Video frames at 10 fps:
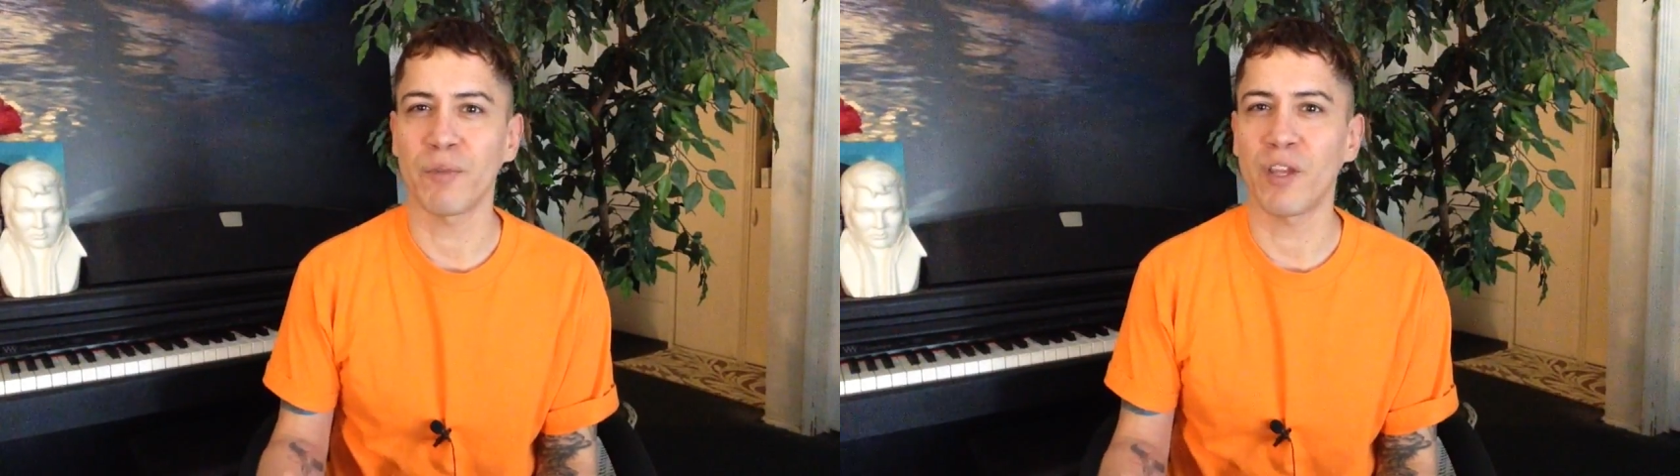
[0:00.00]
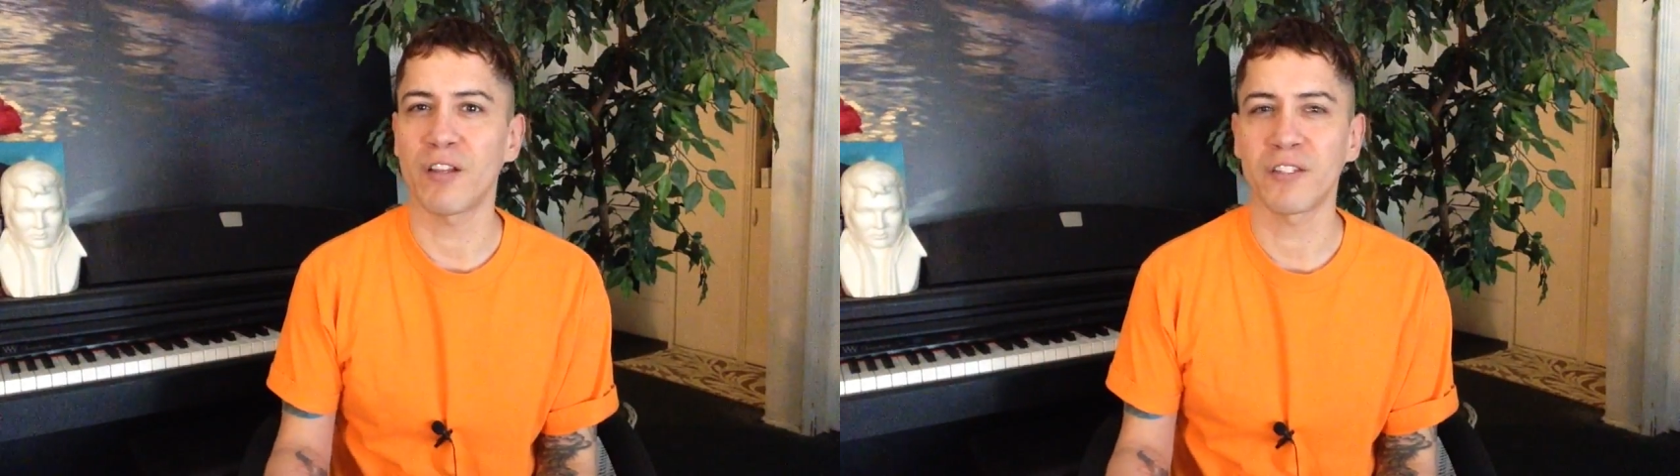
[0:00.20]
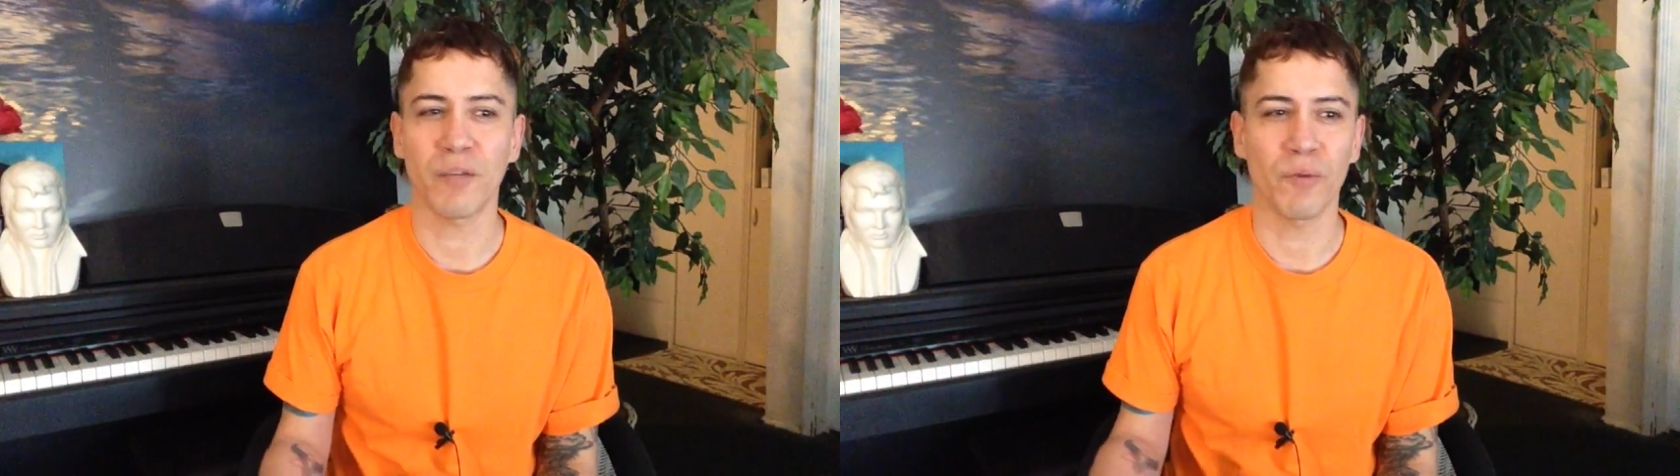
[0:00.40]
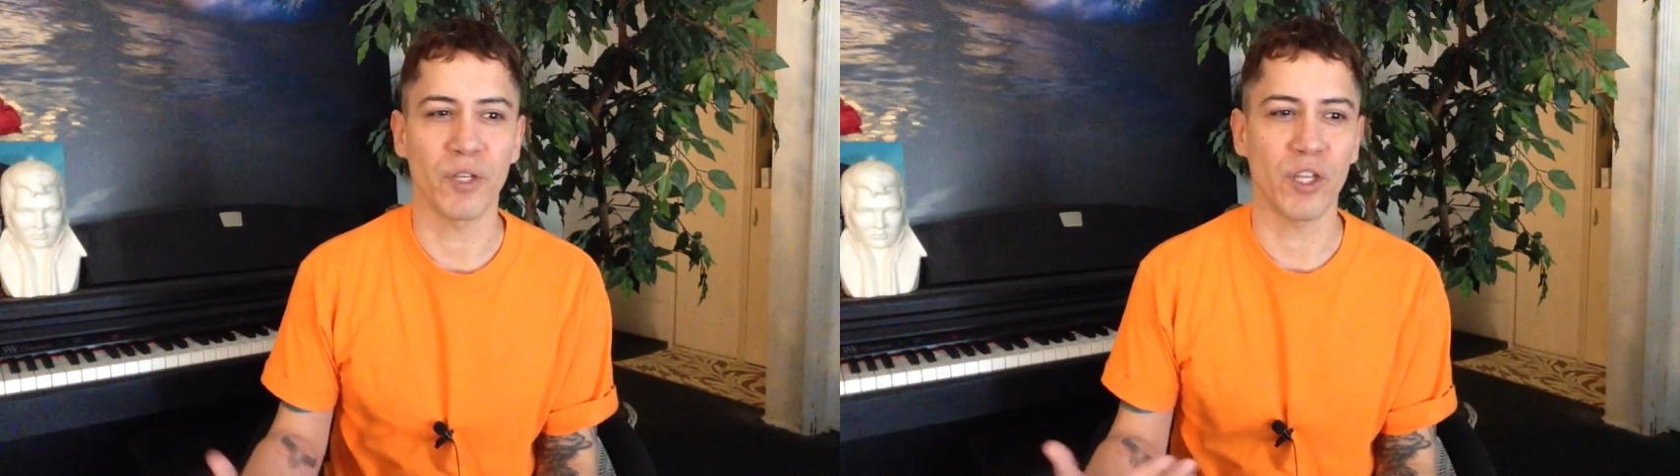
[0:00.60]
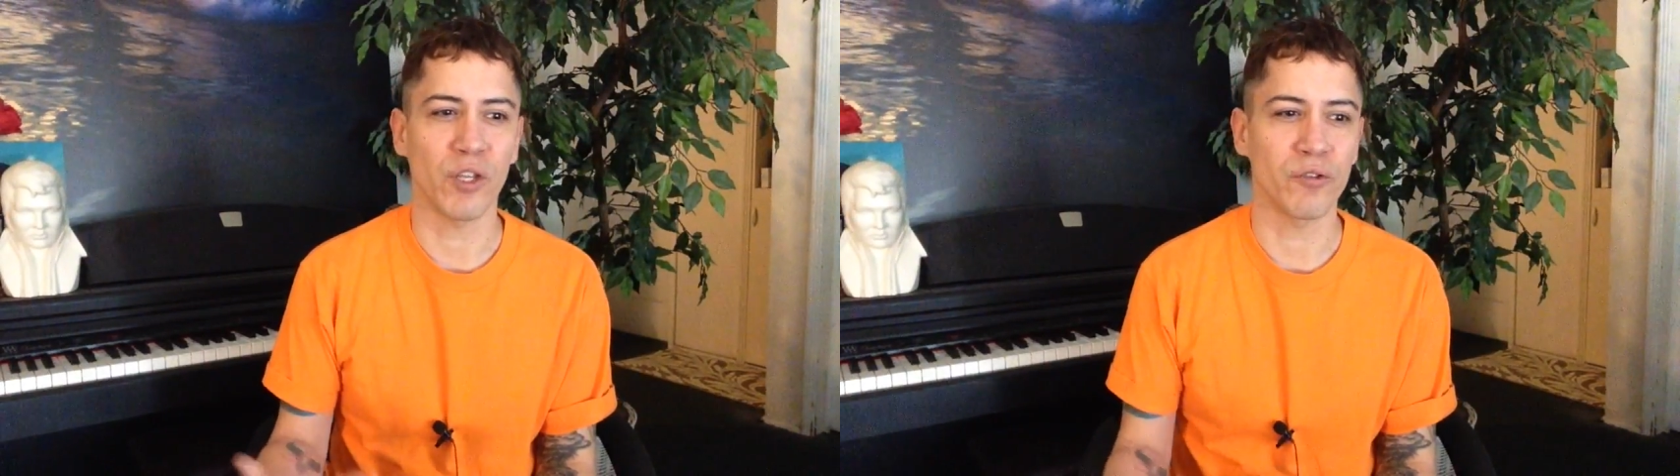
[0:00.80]
Beyonce,
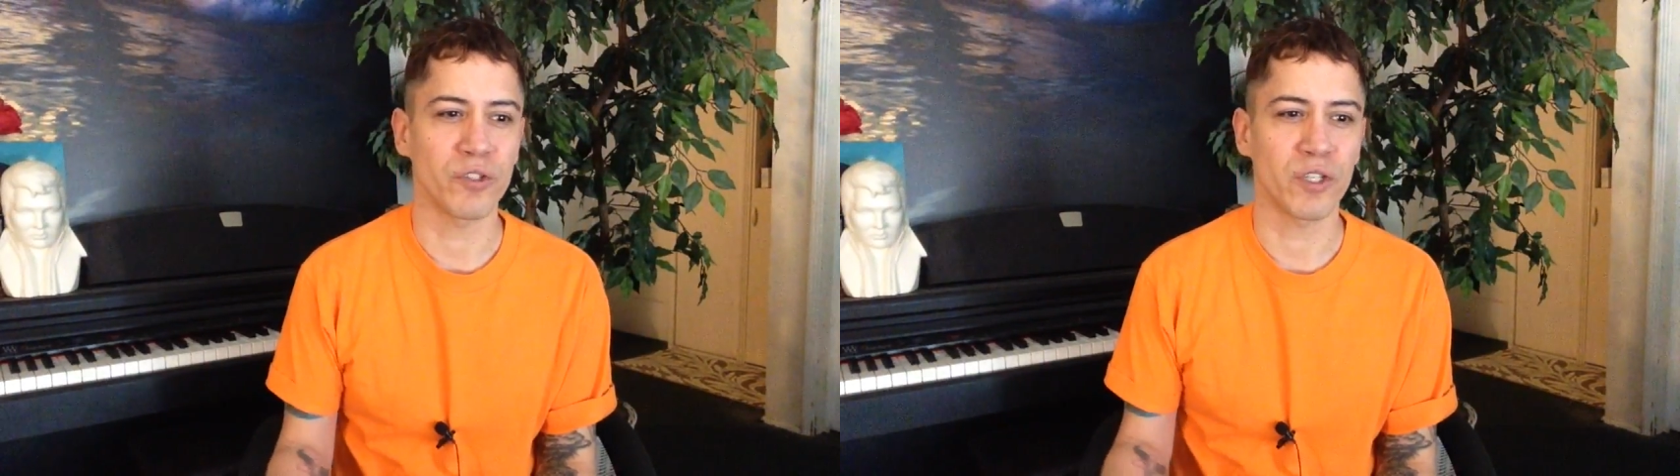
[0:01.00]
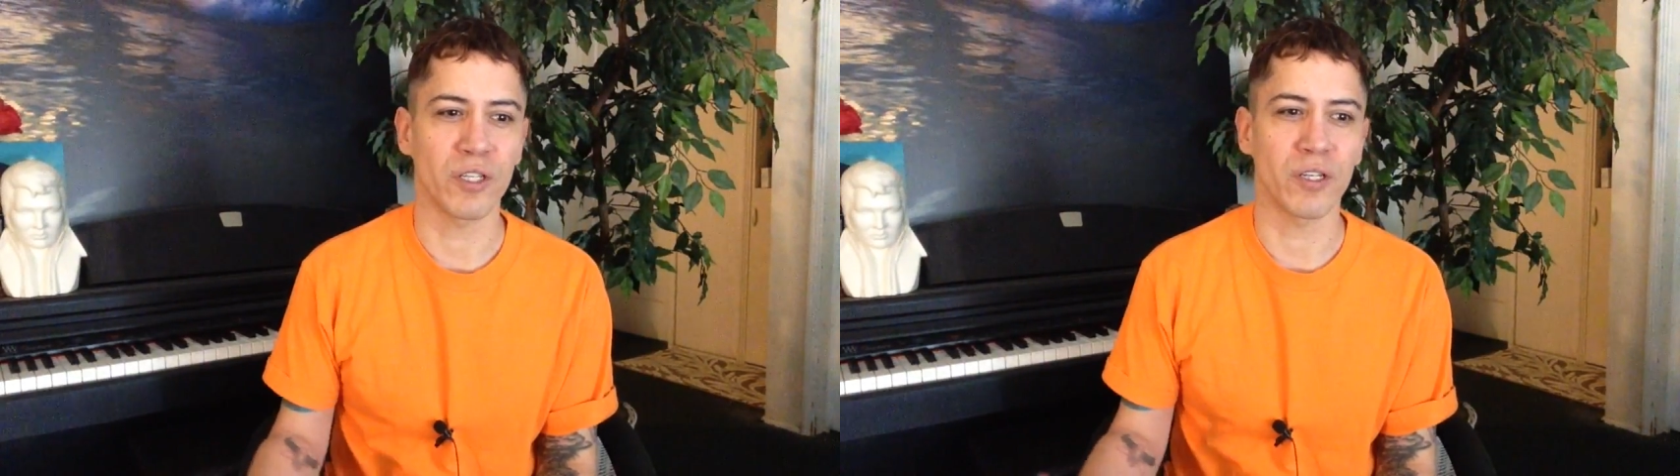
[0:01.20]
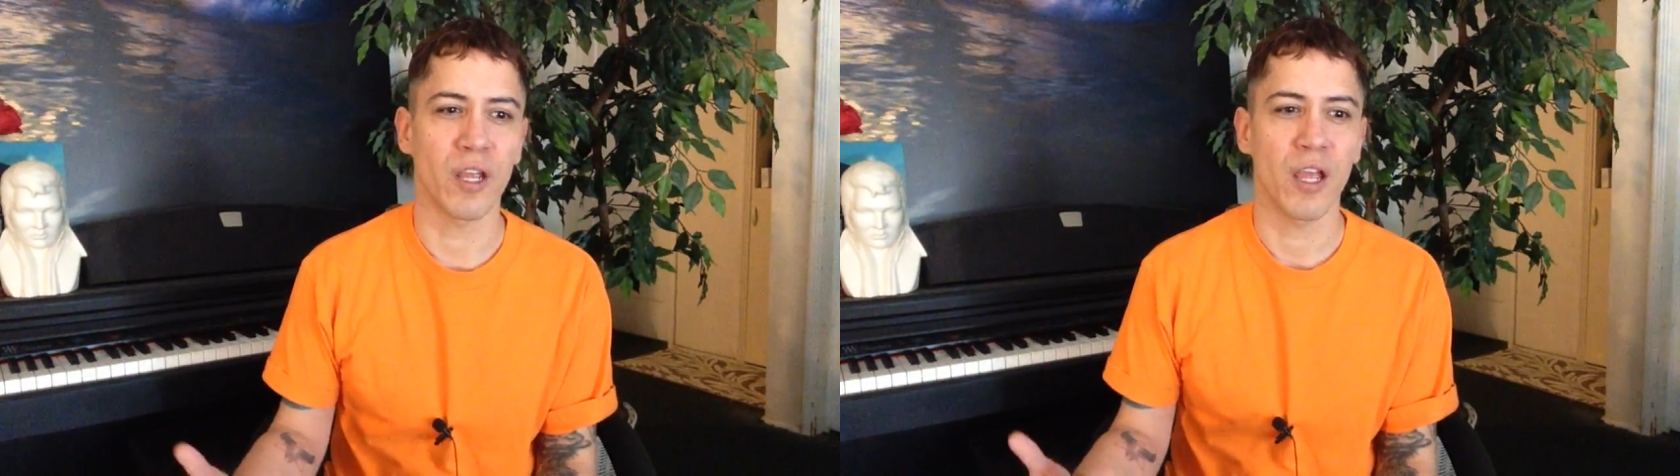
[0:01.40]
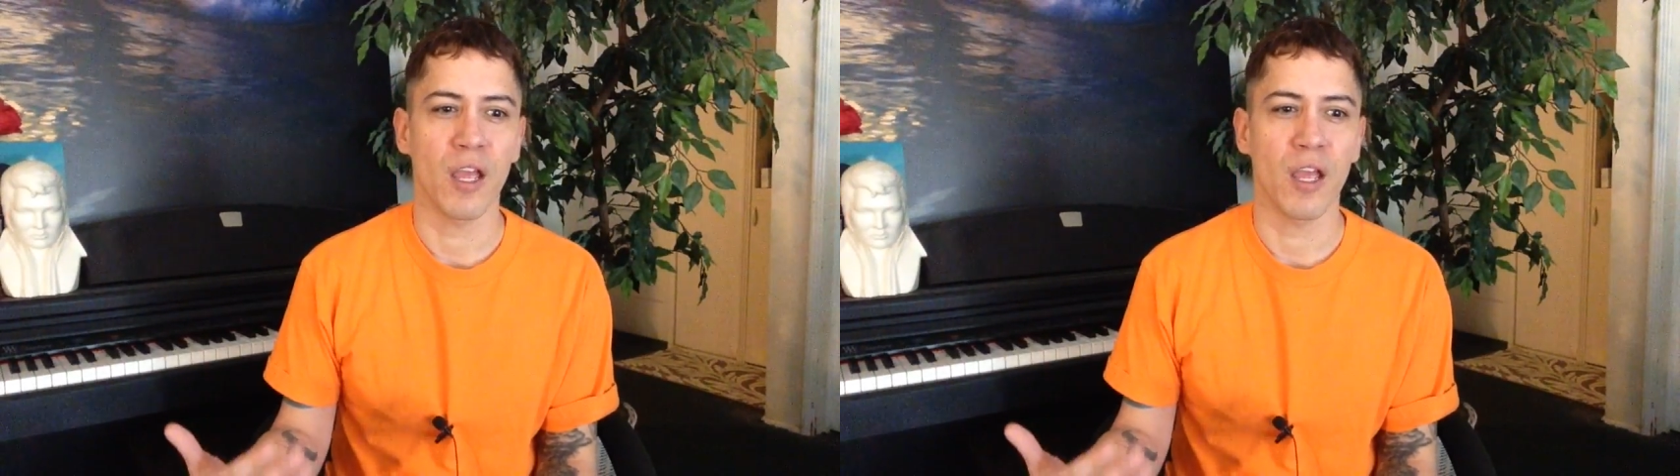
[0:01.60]
Whitney Houston.